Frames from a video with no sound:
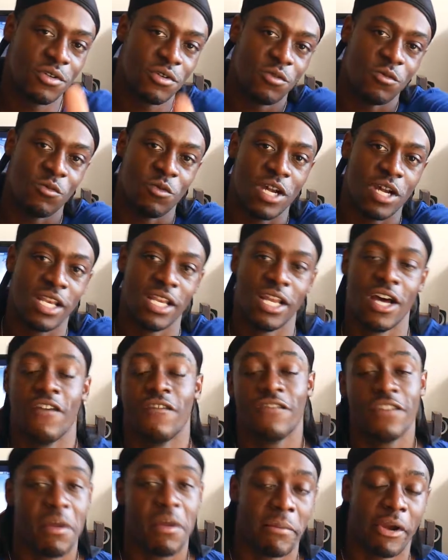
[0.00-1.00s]
One love.
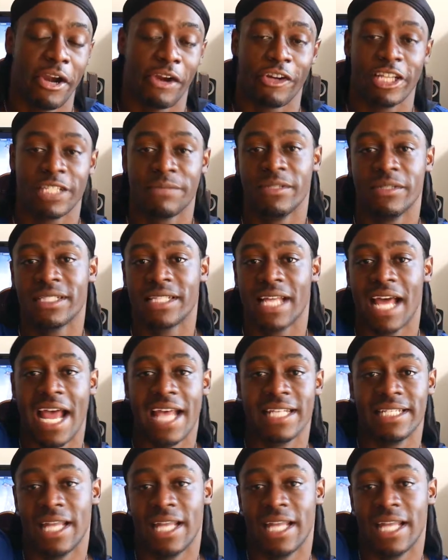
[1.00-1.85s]
Merry Christmas, guys,